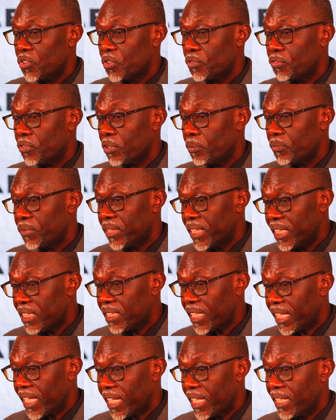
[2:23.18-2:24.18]
So from
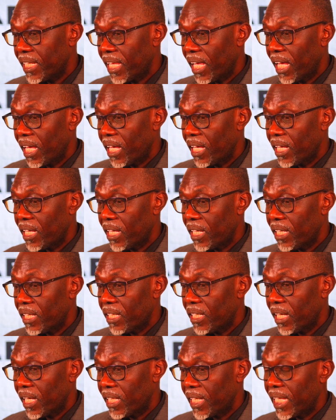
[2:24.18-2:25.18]
this again,
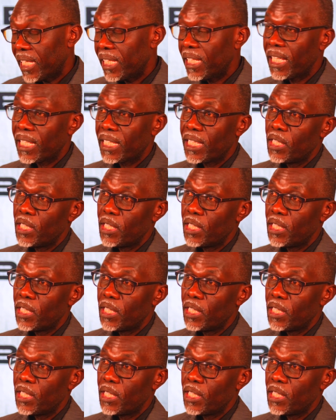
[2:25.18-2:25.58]
an idea